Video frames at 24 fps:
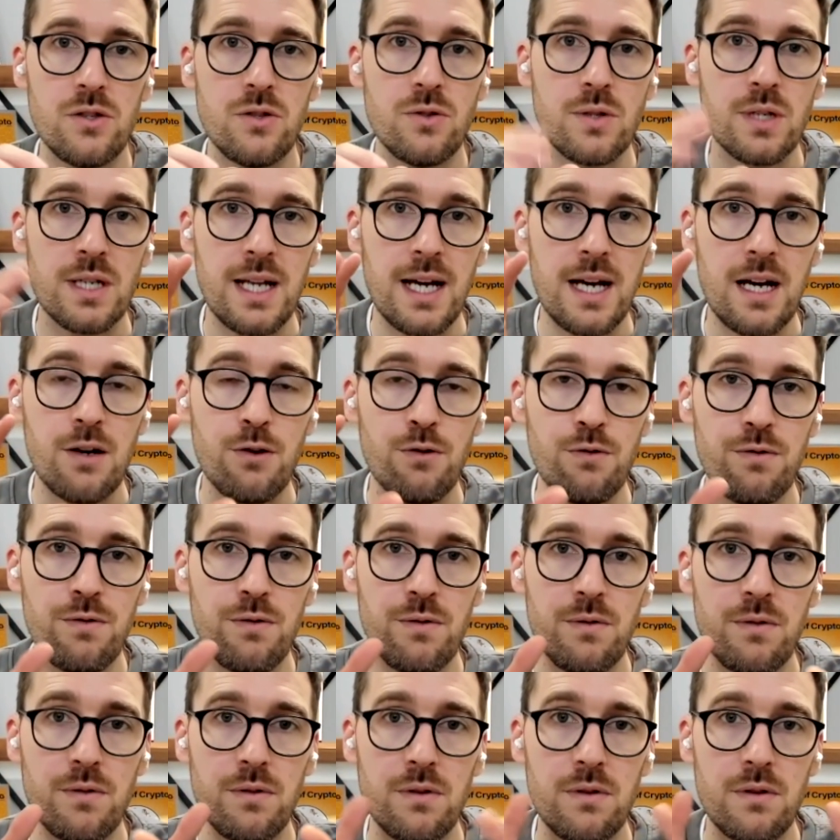can have
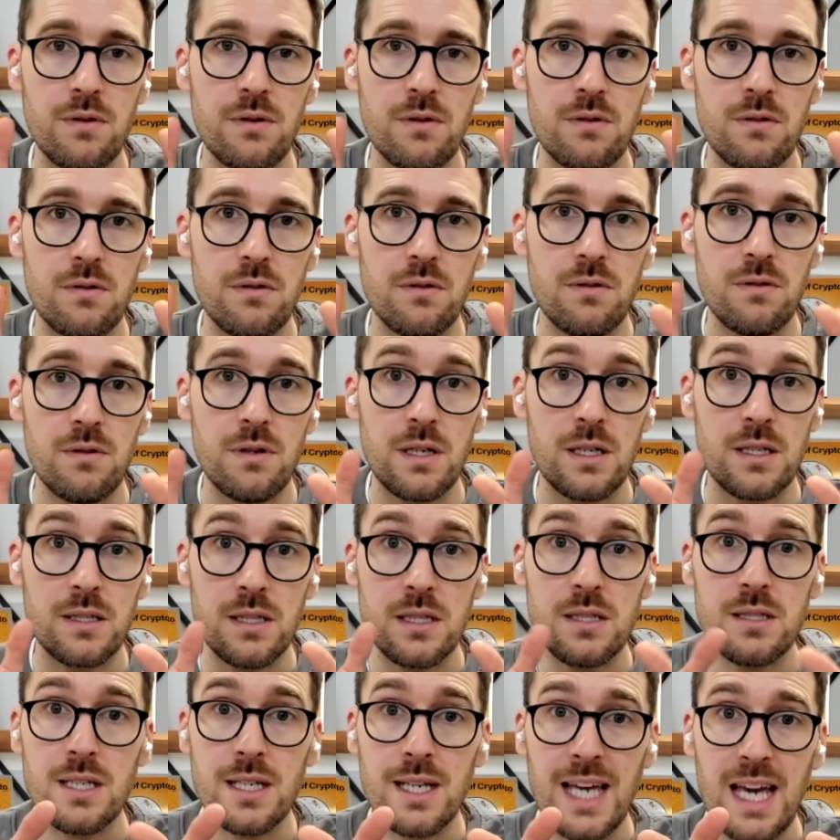
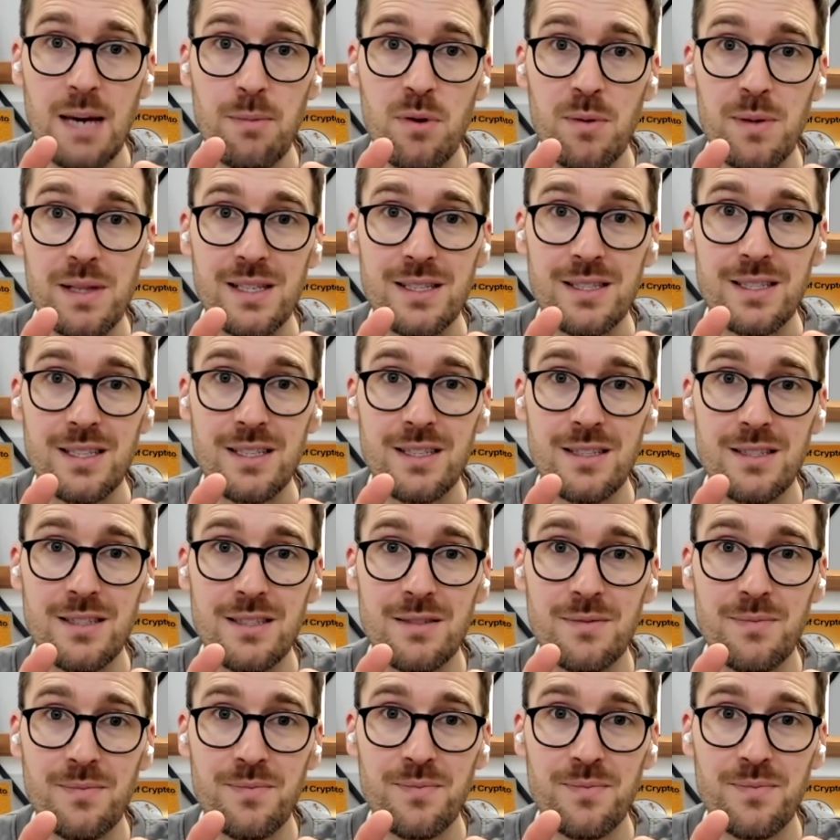existing capabilities